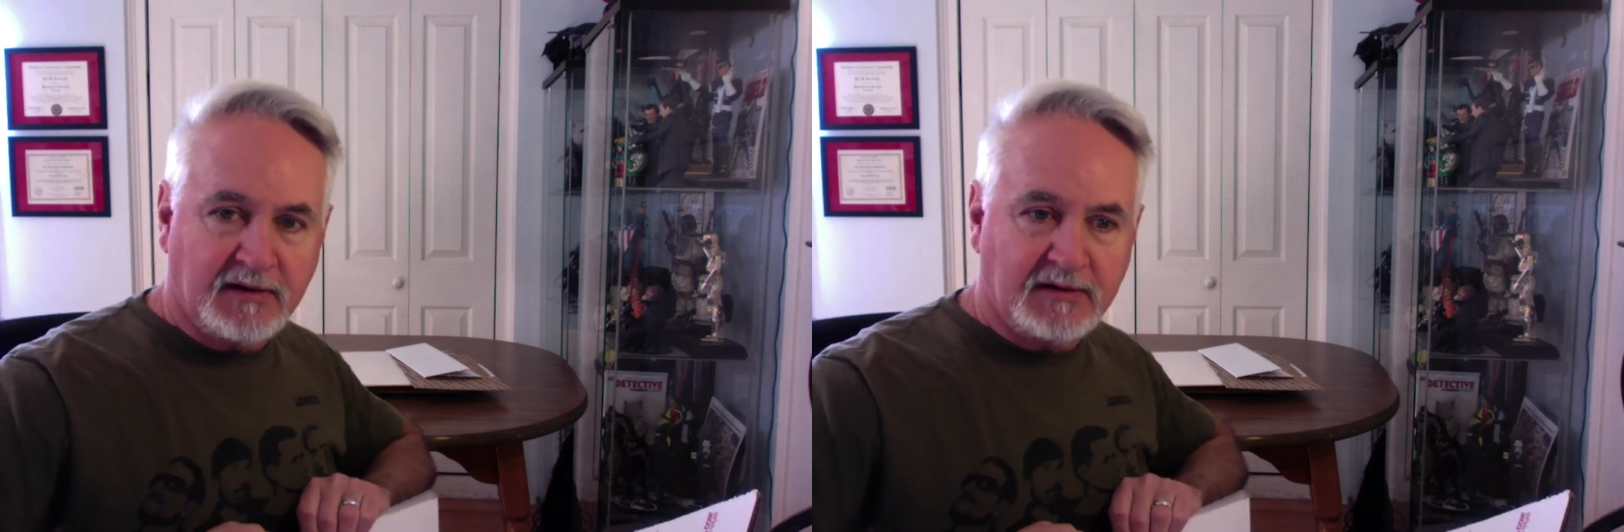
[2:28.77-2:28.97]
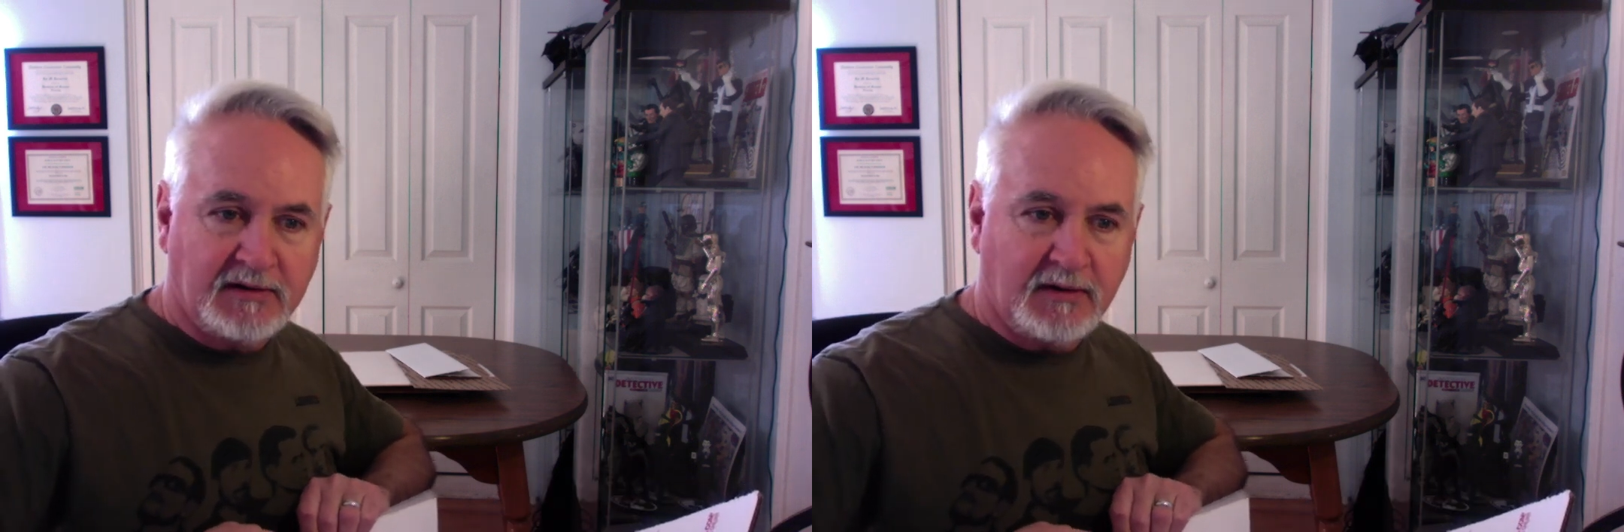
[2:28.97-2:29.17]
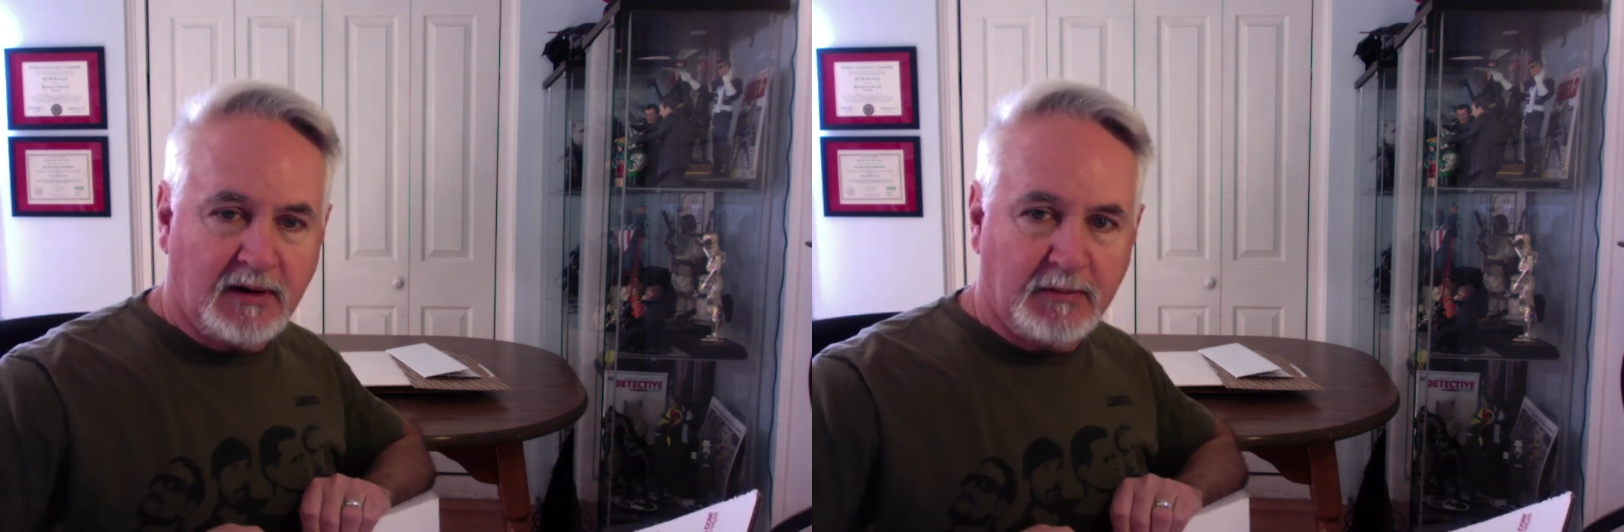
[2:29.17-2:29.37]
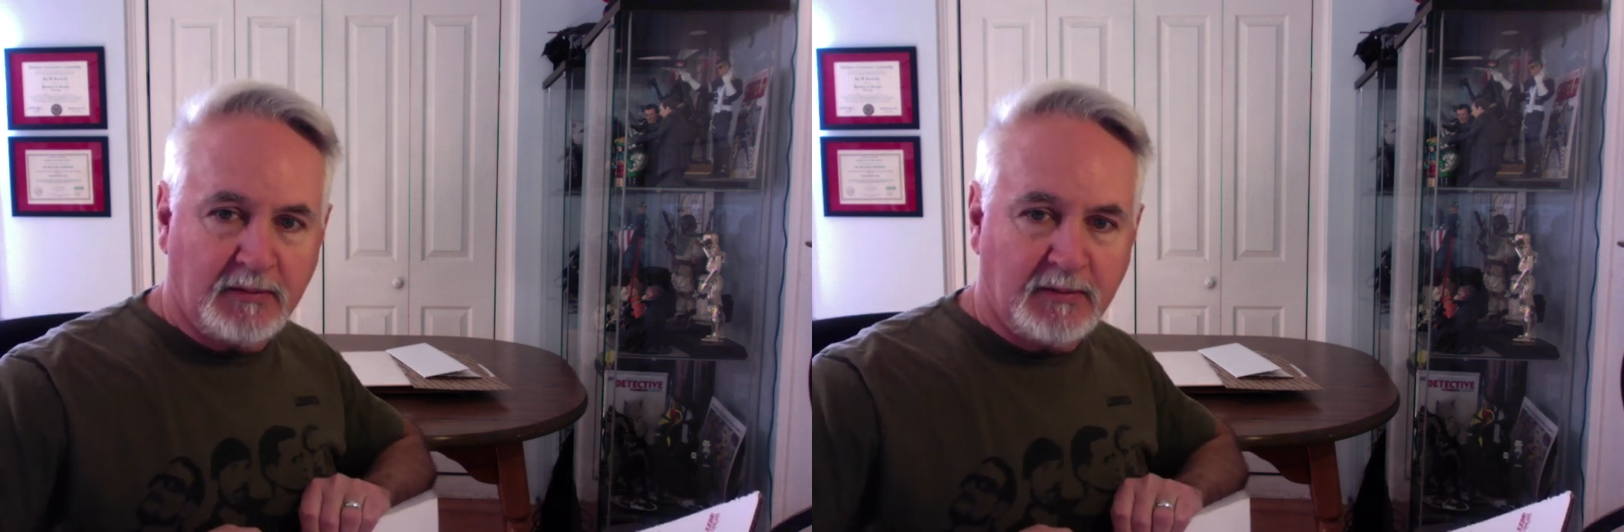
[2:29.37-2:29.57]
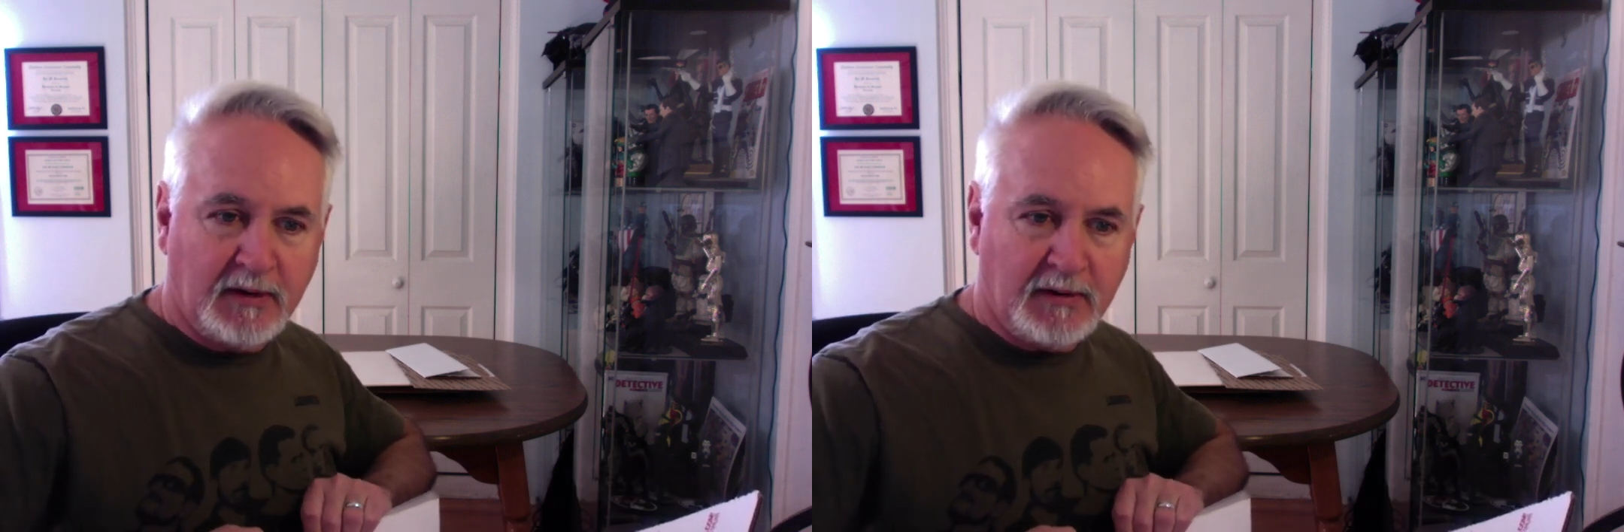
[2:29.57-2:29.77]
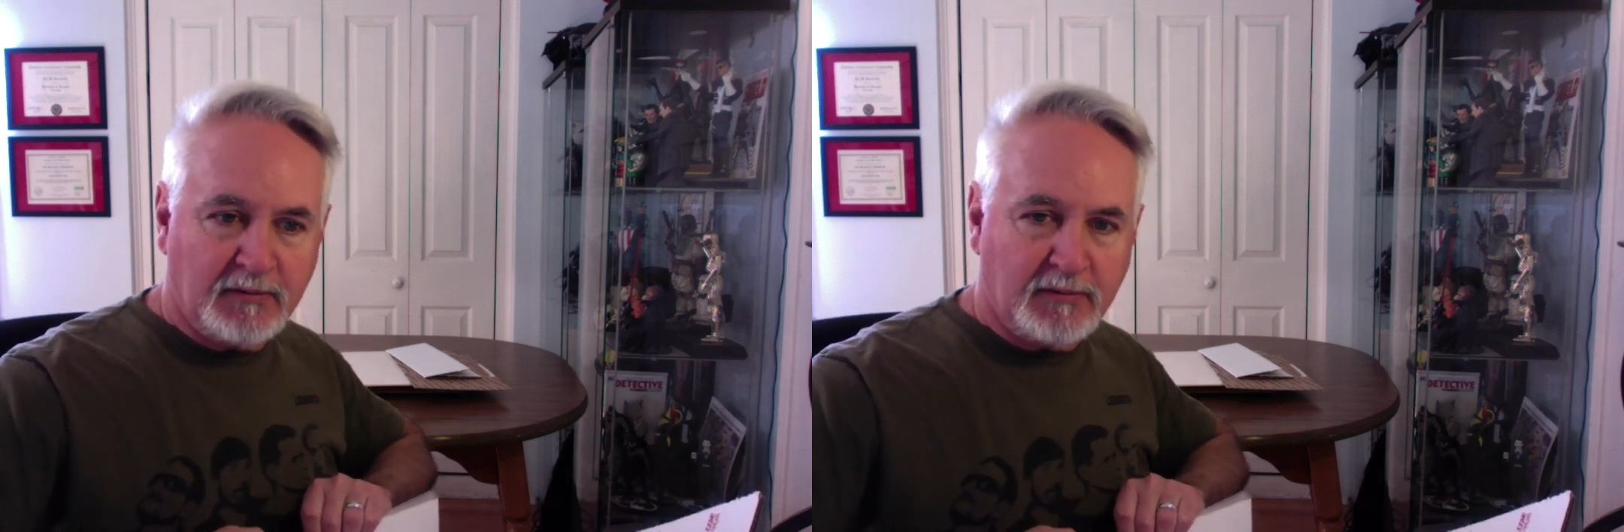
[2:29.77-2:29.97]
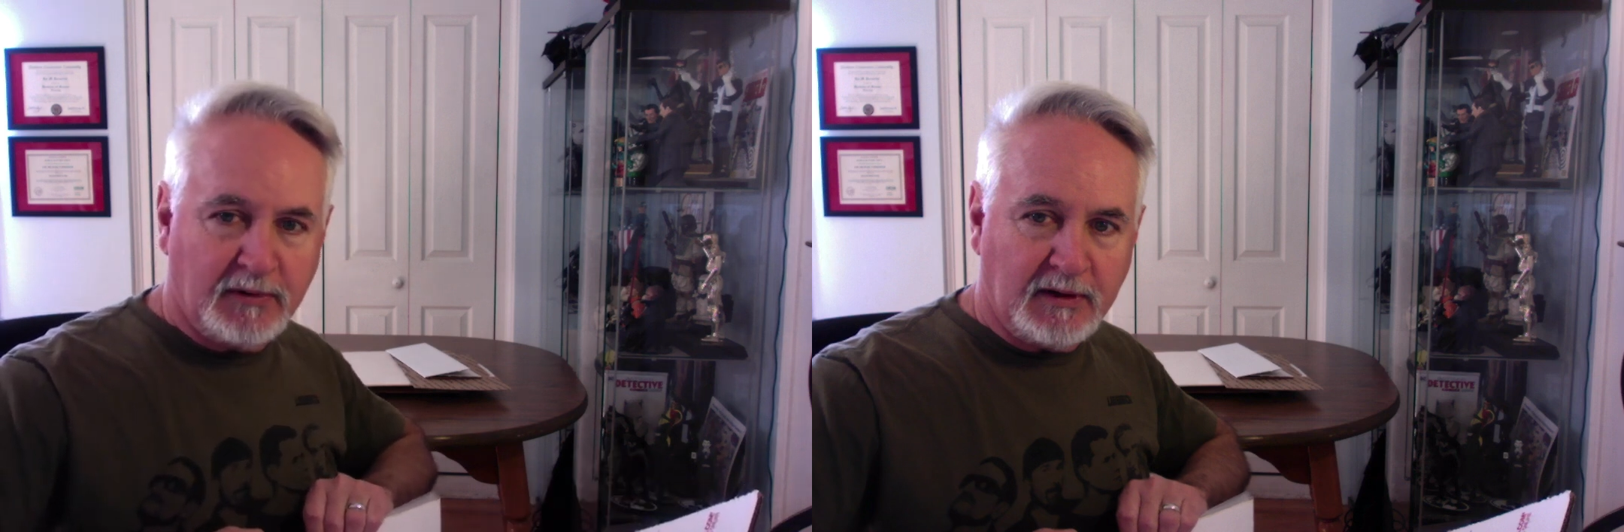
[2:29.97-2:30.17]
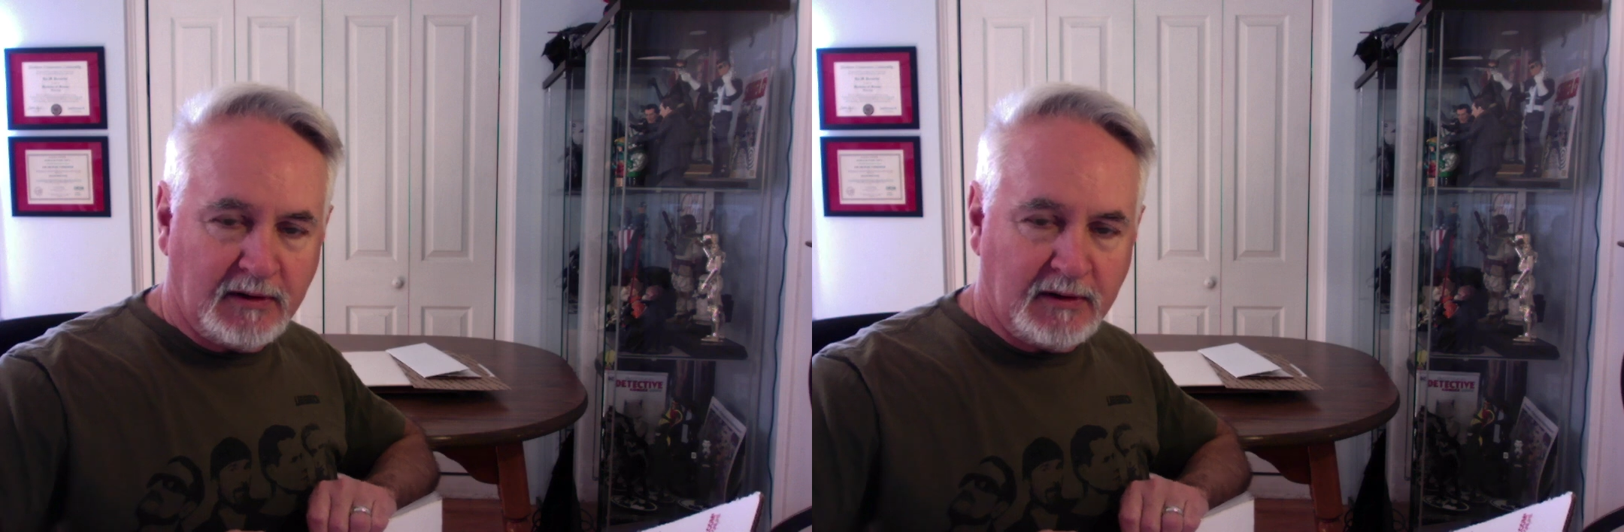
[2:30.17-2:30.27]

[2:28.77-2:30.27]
So I'm really